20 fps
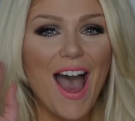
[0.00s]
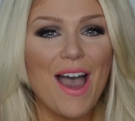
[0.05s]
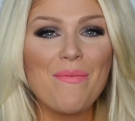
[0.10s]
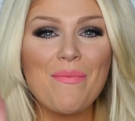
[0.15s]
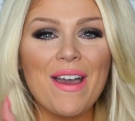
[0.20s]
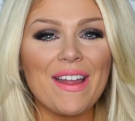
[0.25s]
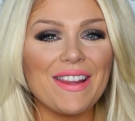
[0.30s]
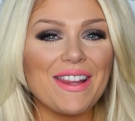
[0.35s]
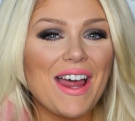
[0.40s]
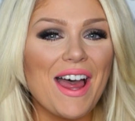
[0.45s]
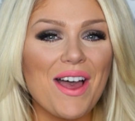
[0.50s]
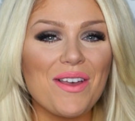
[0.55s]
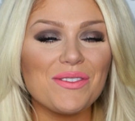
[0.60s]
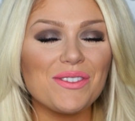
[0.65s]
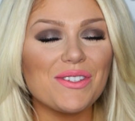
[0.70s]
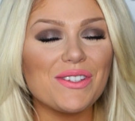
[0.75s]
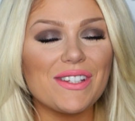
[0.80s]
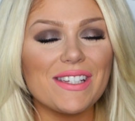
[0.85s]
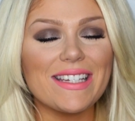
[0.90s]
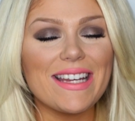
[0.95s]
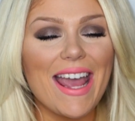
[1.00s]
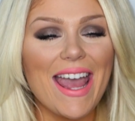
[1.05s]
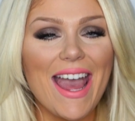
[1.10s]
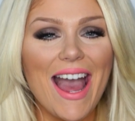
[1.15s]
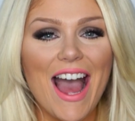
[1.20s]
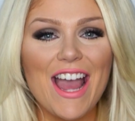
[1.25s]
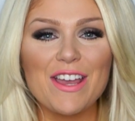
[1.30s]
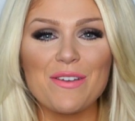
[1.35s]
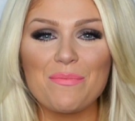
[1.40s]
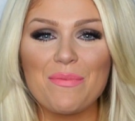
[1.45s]
Hi my loves, today
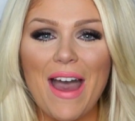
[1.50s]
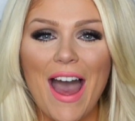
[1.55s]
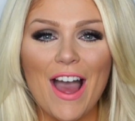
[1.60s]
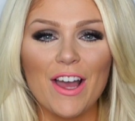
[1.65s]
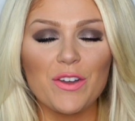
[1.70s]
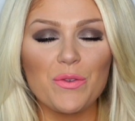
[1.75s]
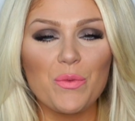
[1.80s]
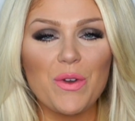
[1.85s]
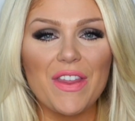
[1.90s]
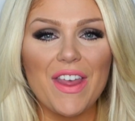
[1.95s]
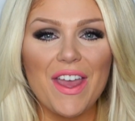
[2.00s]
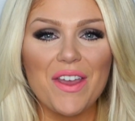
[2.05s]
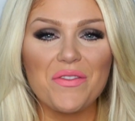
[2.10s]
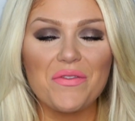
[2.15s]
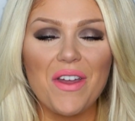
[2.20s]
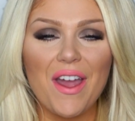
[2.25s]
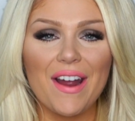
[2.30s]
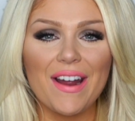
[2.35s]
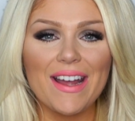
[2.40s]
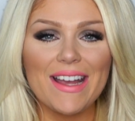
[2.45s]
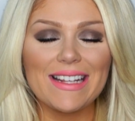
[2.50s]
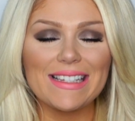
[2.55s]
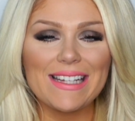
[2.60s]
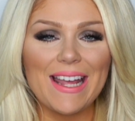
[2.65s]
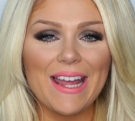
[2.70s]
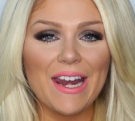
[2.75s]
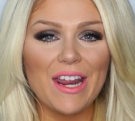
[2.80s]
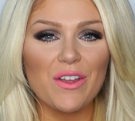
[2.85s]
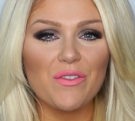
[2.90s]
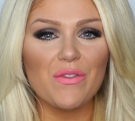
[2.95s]
I am back with a very
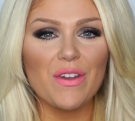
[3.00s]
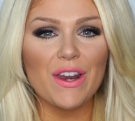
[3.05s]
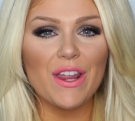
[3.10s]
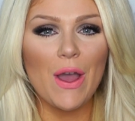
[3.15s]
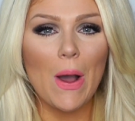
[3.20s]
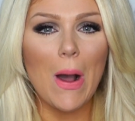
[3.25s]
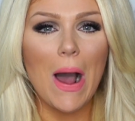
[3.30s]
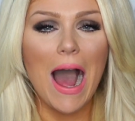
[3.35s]
exciting video.